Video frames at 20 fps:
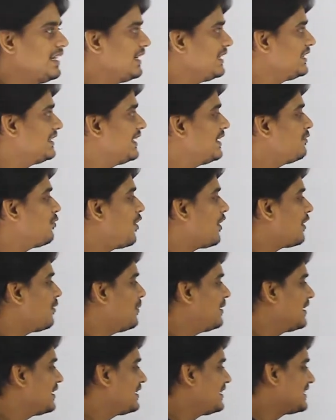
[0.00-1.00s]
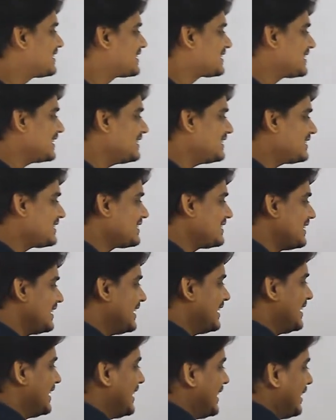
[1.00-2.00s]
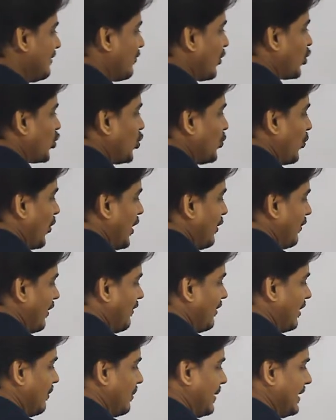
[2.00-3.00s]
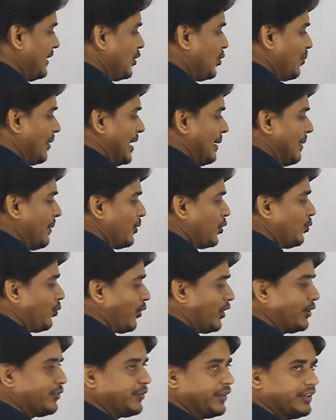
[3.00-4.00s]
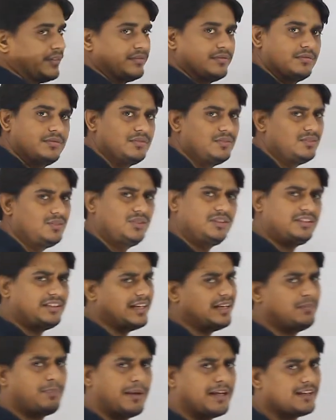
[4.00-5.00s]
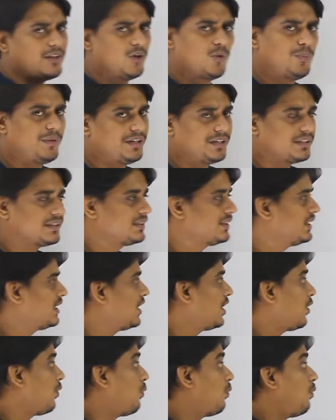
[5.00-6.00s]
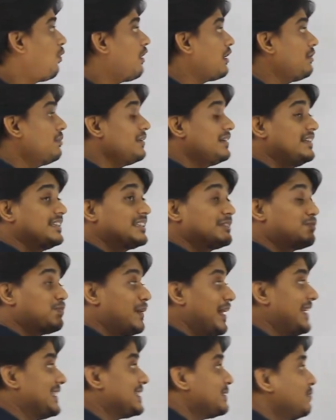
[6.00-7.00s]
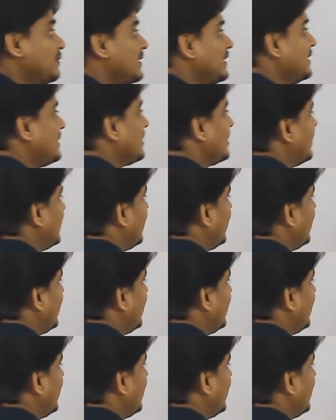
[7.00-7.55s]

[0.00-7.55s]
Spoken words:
Then what will be the distance for 2.5? It will be to multiply by 2.5. So 10 pi kilometer. What will the displacement?